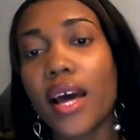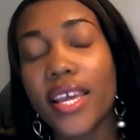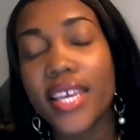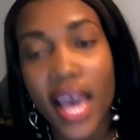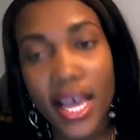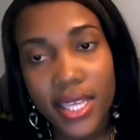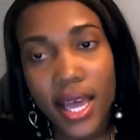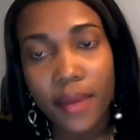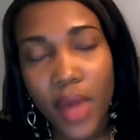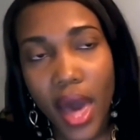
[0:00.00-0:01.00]
Yes,
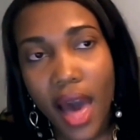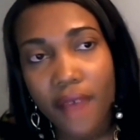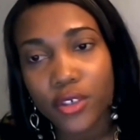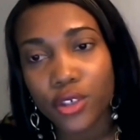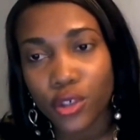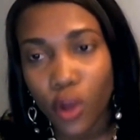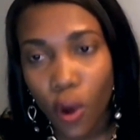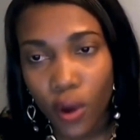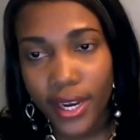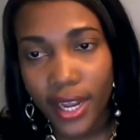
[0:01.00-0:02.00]
I have a
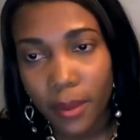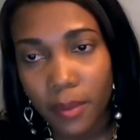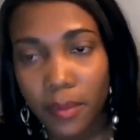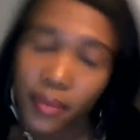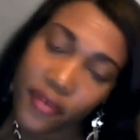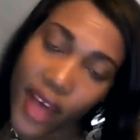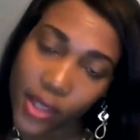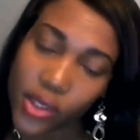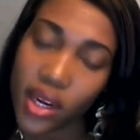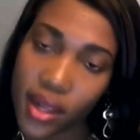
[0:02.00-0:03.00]
show named
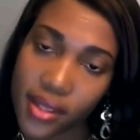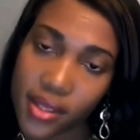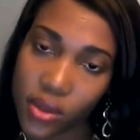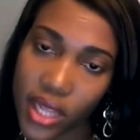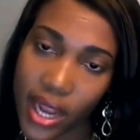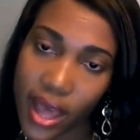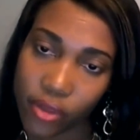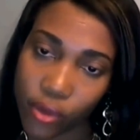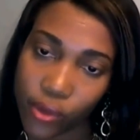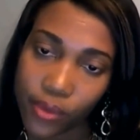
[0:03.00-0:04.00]
Fashion and Upcycle that I
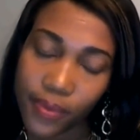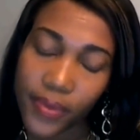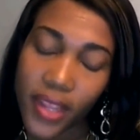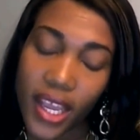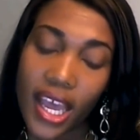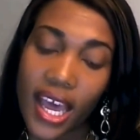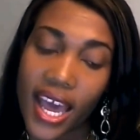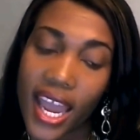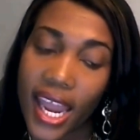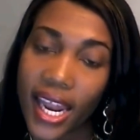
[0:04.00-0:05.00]
do.
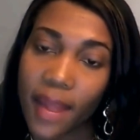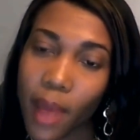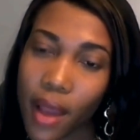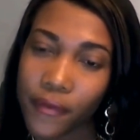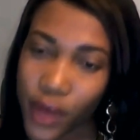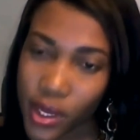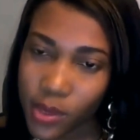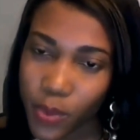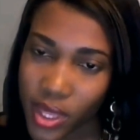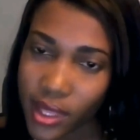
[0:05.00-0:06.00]
And my
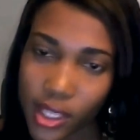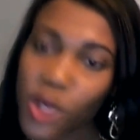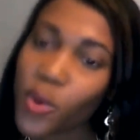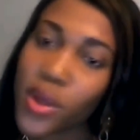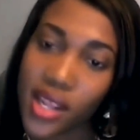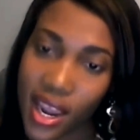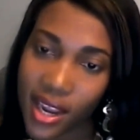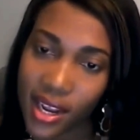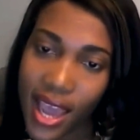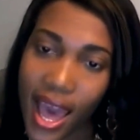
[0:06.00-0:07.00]
first presentation was in
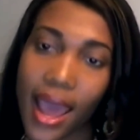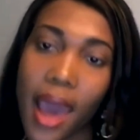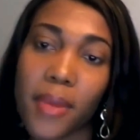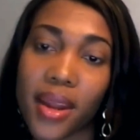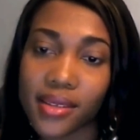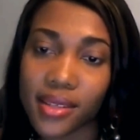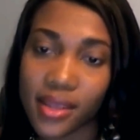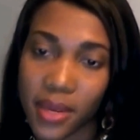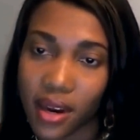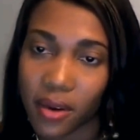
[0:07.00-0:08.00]
Haiti. I made a
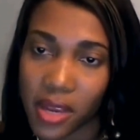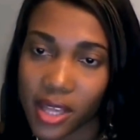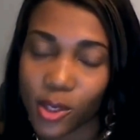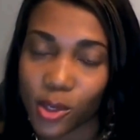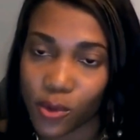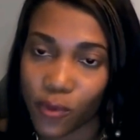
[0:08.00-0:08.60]
seminary to